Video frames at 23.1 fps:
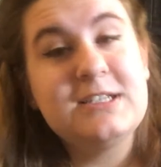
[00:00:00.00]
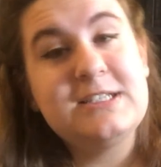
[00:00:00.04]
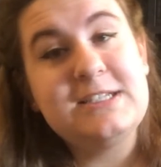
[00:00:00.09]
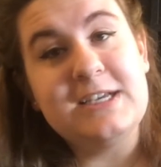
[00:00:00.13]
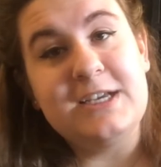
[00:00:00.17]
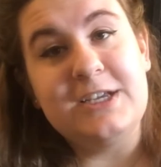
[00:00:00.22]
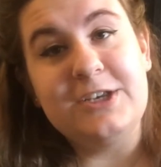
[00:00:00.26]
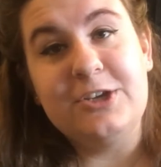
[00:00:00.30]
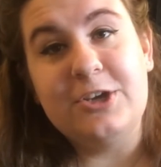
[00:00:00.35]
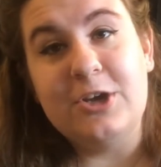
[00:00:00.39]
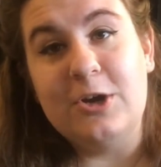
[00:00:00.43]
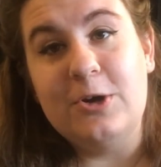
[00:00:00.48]

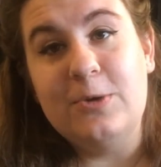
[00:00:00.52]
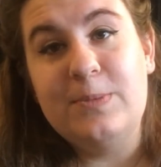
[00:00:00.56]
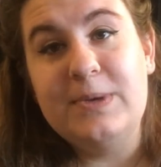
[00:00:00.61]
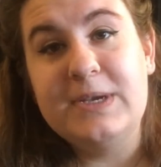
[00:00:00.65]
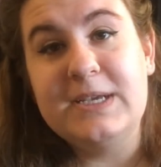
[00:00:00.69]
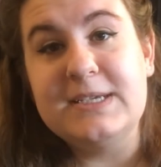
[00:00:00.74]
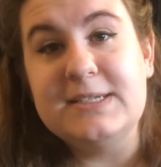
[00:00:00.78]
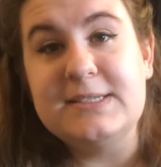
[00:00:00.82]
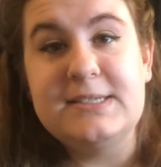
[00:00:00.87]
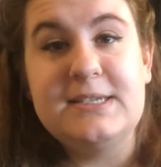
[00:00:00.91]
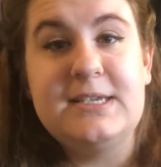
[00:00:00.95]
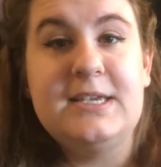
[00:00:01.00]
did go
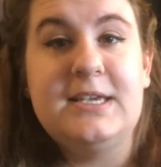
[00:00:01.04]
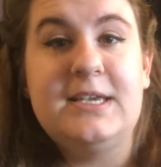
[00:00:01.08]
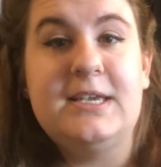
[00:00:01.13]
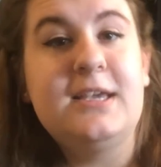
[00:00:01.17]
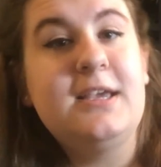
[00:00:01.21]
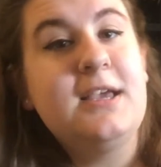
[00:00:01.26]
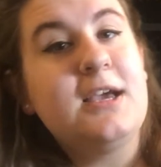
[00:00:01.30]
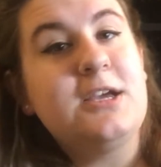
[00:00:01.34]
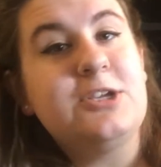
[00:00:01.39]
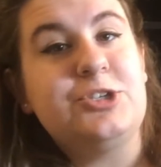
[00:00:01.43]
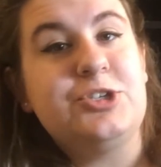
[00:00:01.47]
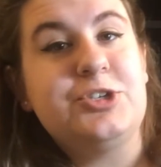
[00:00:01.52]
because
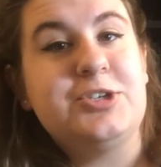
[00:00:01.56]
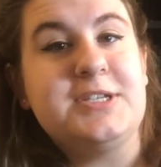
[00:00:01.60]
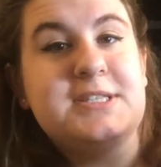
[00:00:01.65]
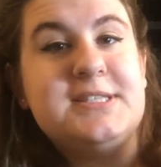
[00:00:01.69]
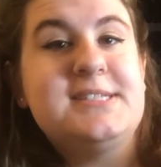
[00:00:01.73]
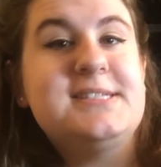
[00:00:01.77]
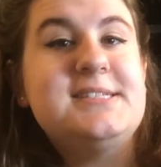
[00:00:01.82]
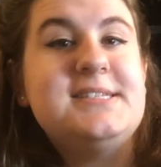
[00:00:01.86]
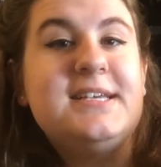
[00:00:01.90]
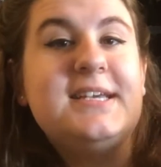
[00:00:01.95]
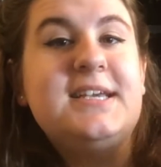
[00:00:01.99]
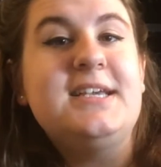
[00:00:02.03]
he, as you can
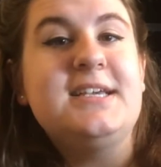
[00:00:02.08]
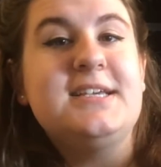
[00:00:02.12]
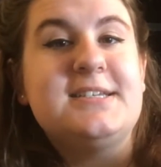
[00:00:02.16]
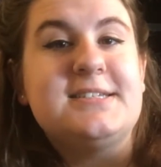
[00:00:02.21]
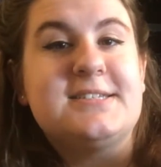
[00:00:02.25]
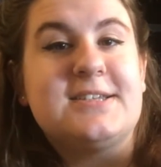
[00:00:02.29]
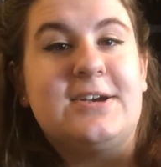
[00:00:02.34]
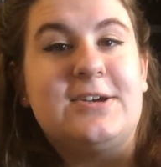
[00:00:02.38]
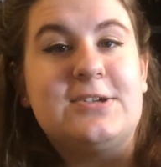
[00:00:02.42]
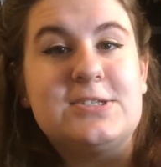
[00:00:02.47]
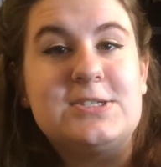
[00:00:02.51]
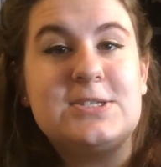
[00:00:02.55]
see, is
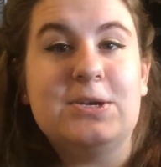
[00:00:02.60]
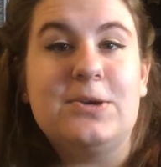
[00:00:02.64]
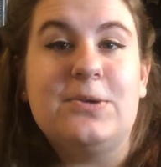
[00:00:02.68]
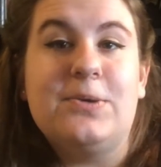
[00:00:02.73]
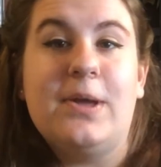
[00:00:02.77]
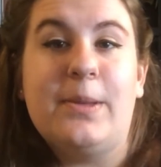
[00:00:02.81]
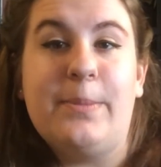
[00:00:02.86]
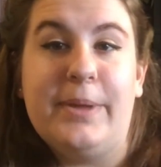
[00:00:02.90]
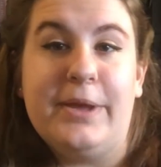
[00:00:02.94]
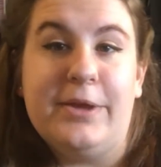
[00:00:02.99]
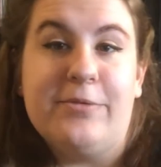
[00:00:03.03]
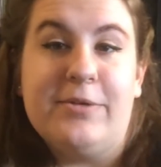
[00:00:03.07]
also
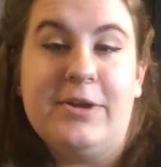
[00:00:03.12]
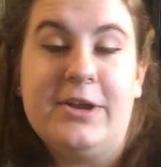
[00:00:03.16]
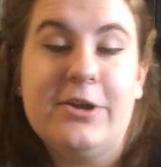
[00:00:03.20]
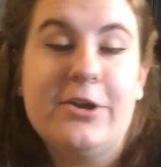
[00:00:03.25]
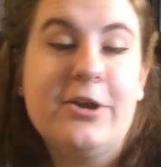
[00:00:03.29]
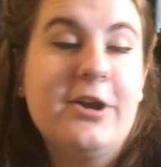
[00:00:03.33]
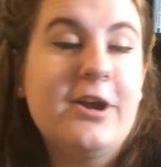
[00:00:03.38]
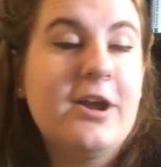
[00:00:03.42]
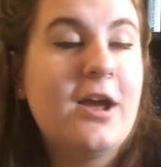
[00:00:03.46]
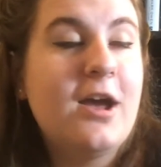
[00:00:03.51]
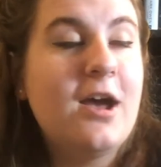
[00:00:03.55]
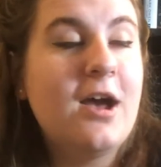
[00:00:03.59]
a big reader.